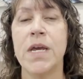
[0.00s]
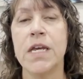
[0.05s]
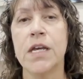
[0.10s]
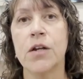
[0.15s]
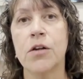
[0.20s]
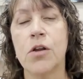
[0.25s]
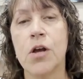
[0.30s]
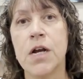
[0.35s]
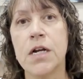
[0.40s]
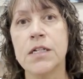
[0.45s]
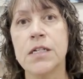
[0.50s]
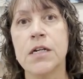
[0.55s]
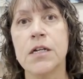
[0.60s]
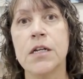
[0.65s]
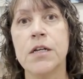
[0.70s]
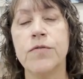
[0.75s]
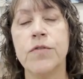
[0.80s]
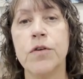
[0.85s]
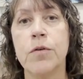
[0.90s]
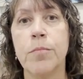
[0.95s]
get locked out
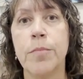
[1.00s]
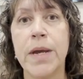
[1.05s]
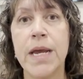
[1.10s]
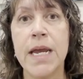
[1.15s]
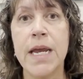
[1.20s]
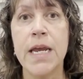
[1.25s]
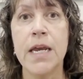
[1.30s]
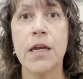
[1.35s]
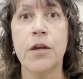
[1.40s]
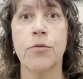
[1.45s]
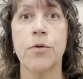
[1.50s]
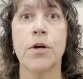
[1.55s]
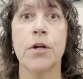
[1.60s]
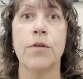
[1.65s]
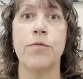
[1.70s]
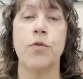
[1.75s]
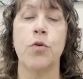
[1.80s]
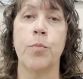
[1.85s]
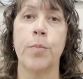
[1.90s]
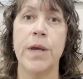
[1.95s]
of your bank or out
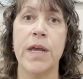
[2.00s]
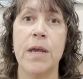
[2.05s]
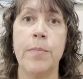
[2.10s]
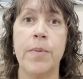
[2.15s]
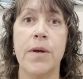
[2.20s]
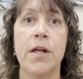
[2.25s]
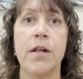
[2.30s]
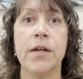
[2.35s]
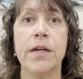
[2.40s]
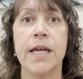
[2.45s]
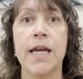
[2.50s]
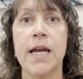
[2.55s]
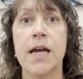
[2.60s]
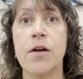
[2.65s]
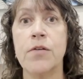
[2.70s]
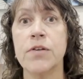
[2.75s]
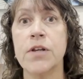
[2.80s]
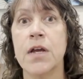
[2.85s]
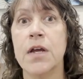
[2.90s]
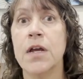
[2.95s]
of your PayPal
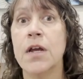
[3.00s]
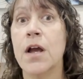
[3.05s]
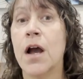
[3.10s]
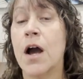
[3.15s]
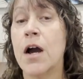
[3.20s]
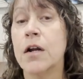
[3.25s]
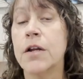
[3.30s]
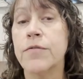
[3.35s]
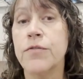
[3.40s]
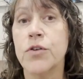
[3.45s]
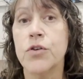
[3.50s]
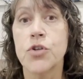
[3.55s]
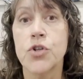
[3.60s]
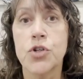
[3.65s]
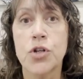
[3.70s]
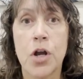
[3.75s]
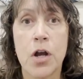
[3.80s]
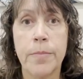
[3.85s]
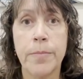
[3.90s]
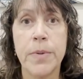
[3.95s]
account, out of your
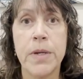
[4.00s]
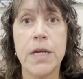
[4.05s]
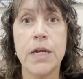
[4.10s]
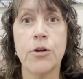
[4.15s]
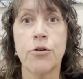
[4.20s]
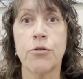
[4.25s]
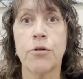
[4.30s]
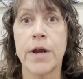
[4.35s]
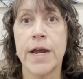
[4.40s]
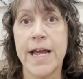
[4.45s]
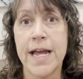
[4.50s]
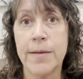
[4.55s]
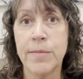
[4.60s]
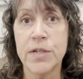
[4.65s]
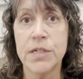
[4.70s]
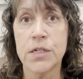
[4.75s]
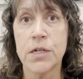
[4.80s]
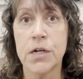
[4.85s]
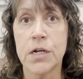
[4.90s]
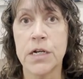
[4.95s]
shopping or your
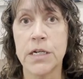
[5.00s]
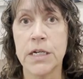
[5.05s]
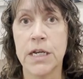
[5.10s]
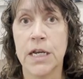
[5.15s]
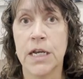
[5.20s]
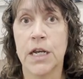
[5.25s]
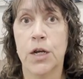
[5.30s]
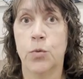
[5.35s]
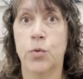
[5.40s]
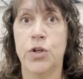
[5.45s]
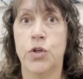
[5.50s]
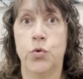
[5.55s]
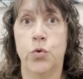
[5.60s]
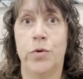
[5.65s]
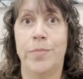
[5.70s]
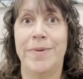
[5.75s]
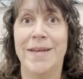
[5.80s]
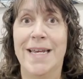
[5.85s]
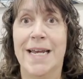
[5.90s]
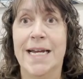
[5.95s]
Amazon, which would
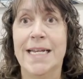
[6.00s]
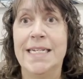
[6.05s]
be a